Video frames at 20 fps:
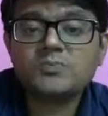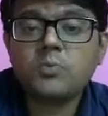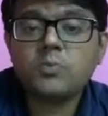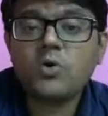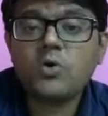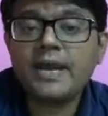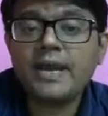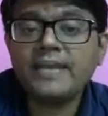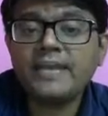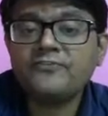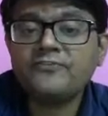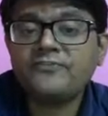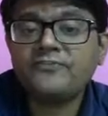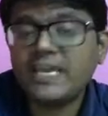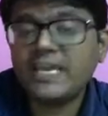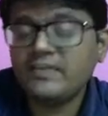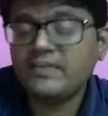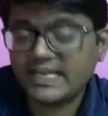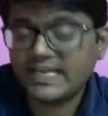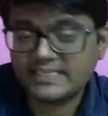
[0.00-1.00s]

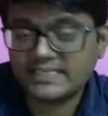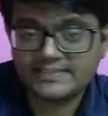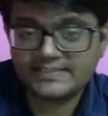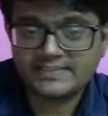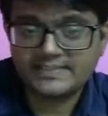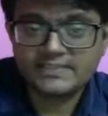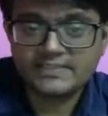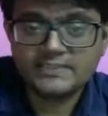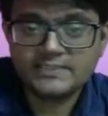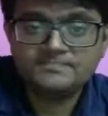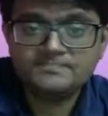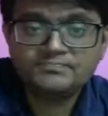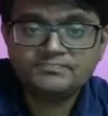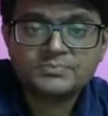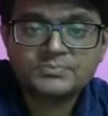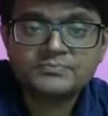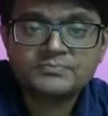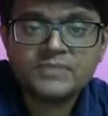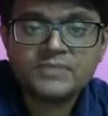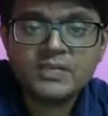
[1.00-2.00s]
0.5x,
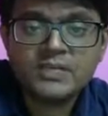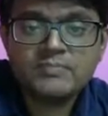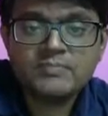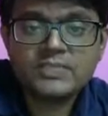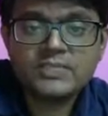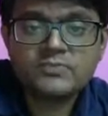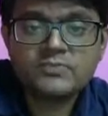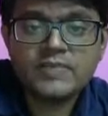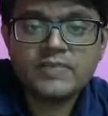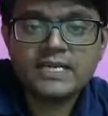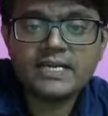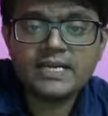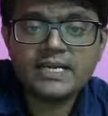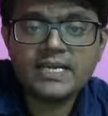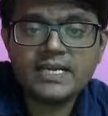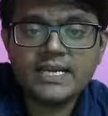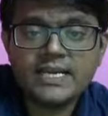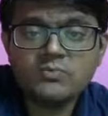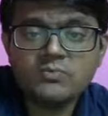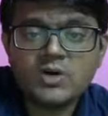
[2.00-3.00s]
means we can write
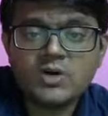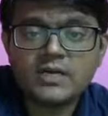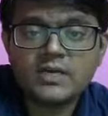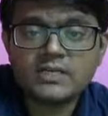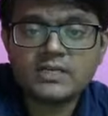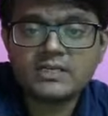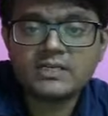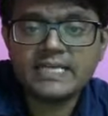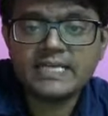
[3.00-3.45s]
like what?